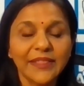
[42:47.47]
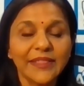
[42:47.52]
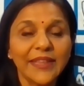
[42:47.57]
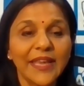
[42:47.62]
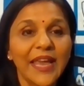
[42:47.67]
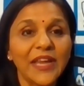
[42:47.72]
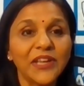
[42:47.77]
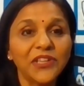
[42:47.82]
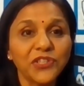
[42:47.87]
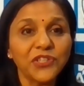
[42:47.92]
at
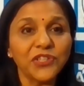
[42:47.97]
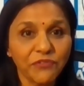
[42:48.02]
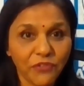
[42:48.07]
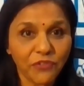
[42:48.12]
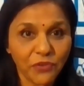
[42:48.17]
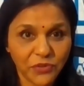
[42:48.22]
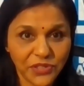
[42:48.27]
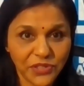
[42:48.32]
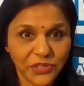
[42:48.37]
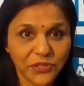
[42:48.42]
the age of
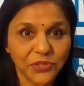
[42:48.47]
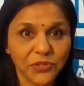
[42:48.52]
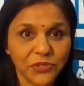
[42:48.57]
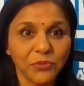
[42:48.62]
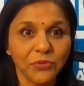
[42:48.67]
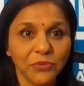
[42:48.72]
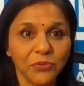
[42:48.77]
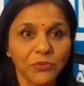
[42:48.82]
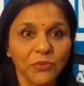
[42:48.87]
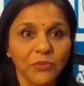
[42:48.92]

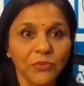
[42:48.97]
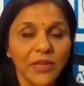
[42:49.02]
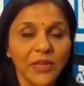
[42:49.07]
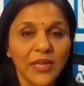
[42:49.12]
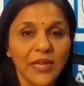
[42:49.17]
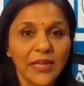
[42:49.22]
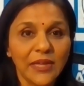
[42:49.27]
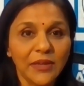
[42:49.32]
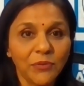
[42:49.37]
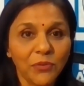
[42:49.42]
42
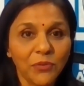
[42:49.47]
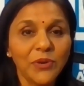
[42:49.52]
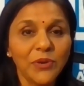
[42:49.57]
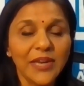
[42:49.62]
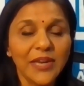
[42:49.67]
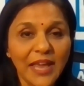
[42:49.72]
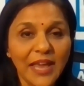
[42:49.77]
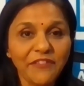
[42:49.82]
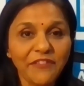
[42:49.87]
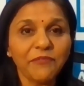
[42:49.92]

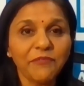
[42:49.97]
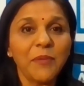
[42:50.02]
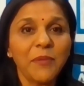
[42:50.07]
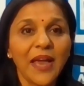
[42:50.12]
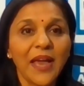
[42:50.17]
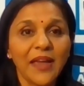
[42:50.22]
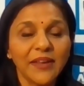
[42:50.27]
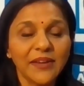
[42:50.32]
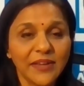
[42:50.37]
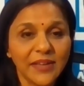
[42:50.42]
who left
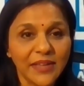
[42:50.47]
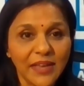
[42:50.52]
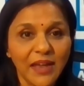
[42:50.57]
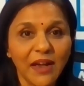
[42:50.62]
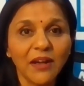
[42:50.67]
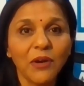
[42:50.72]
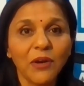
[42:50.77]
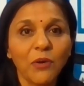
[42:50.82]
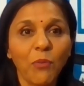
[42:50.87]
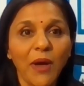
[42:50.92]
behind a
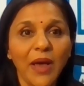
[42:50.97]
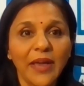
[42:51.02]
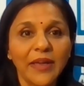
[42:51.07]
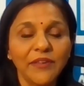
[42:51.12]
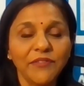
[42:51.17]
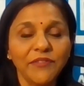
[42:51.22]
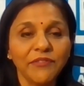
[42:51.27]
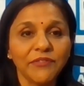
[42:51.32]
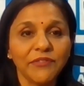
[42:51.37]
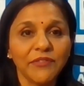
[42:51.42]
young
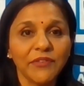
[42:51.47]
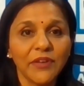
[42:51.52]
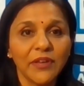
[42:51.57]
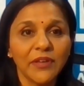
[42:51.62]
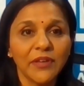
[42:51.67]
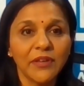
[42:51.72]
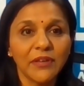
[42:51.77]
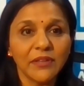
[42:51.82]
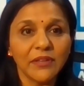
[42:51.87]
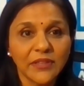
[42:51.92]
wife,
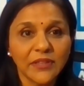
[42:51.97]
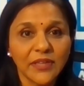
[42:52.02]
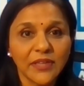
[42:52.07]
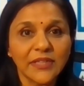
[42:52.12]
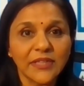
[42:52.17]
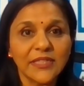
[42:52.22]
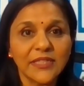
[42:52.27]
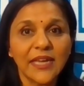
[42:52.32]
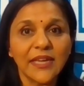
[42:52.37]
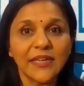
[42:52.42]

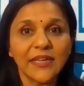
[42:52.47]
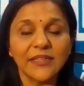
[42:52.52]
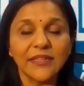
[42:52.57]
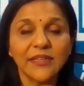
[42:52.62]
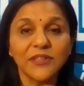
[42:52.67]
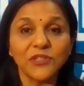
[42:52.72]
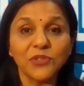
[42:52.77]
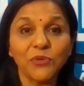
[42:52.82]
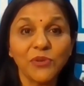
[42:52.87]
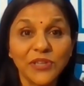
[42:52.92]
38
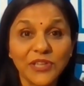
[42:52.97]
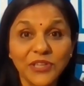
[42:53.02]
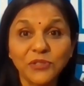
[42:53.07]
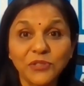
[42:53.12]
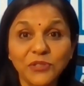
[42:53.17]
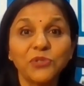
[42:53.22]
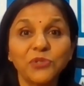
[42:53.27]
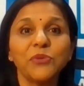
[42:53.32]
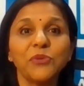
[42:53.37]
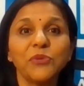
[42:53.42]
years old,
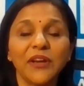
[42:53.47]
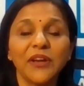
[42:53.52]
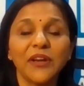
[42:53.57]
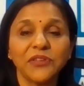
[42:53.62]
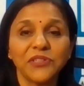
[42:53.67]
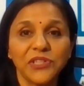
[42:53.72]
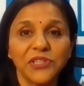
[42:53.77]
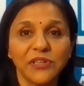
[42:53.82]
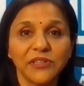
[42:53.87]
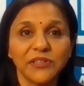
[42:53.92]
and two
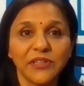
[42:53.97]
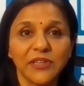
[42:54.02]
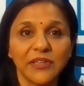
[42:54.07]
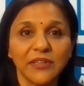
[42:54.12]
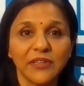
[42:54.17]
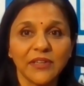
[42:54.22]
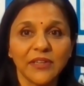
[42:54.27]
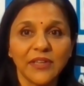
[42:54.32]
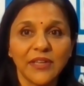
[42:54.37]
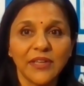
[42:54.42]
young
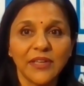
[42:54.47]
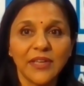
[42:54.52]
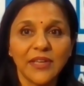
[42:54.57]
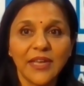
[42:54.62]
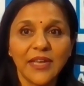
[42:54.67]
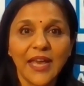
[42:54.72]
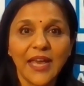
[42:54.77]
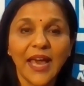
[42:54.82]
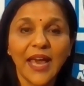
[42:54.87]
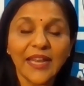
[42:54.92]
children.
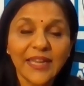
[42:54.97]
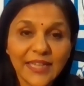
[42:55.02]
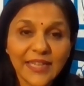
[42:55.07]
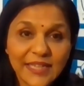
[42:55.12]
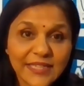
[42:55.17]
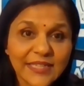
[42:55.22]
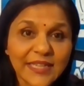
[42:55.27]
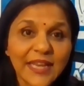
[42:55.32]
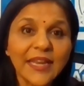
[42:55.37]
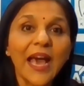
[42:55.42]
And
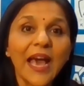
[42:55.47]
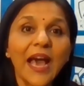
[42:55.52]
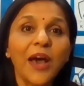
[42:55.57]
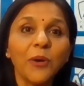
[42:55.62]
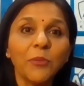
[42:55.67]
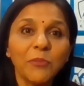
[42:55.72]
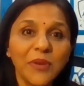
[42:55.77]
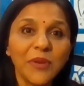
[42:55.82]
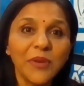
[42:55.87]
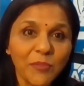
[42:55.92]
he said,
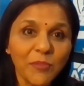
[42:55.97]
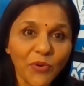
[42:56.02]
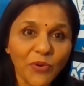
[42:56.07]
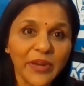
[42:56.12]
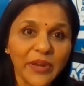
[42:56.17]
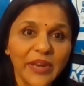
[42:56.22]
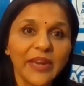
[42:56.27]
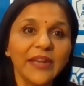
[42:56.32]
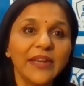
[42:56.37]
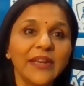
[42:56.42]
"How many
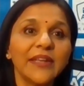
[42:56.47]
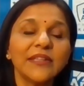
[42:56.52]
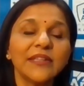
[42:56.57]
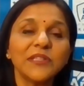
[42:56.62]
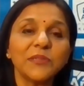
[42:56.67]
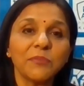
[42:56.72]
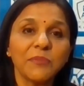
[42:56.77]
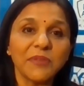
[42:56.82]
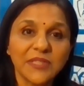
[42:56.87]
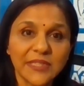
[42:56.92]
more
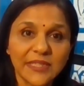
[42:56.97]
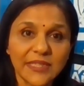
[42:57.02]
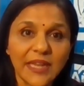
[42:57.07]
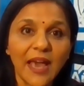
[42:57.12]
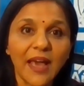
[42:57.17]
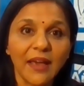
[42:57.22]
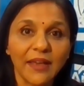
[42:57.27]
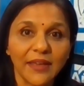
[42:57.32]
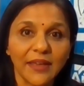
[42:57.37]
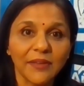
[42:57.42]
Indians must
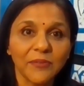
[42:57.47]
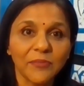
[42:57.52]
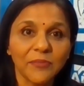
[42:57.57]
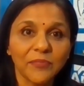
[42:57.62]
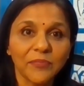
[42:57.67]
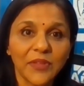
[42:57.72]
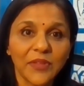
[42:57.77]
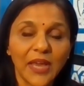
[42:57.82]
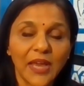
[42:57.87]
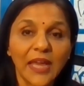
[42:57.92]
die?"
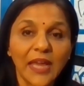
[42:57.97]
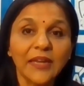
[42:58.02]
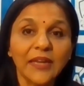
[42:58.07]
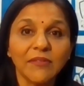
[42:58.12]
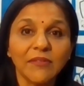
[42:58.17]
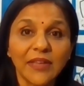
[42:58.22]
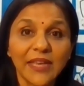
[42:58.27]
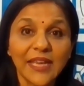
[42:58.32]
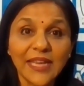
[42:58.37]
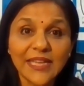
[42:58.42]
And
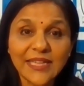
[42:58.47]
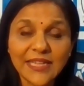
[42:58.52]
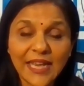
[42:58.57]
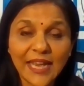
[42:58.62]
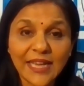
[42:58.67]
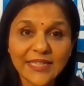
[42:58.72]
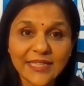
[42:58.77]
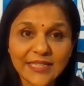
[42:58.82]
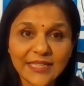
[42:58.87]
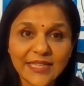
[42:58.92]
he
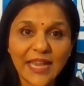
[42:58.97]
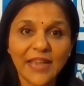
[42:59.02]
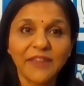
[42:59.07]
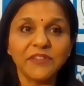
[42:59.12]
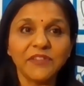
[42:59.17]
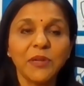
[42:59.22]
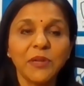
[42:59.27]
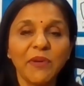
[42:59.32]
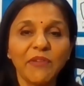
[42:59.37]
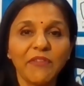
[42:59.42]
had
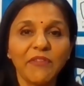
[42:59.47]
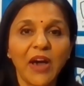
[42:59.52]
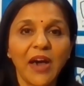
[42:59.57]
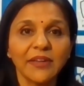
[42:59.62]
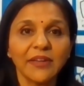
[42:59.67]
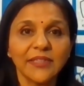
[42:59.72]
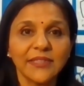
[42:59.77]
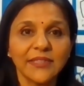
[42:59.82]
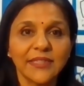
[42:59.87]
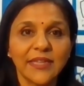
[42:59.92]
saved him of a
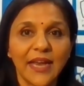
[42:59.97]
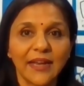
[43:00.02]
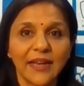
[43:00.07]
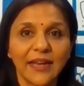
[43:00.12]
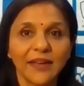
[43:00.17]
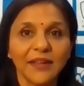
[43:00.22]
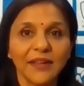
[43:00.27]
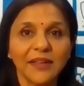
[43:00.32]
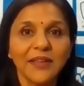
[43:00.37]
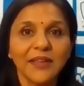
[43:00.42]
heart attack.
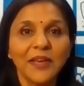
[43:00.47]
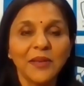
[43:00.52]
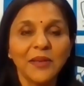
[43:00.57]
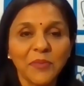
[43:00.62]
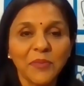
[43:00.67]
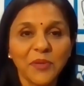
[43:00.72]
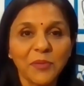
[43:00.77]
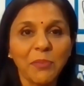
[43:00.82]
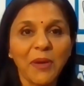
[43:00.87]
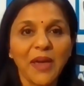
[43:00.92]

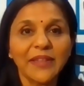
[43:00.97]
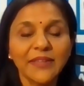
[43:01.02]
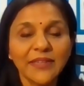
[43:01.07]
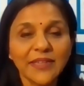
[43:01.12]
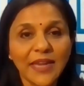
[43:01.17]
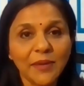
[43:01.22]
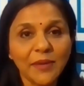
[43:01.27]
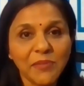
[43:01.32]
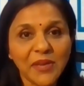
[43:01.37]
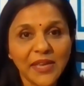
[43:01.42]
But by the
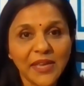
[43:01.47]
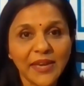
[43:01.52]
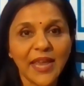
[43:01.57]
time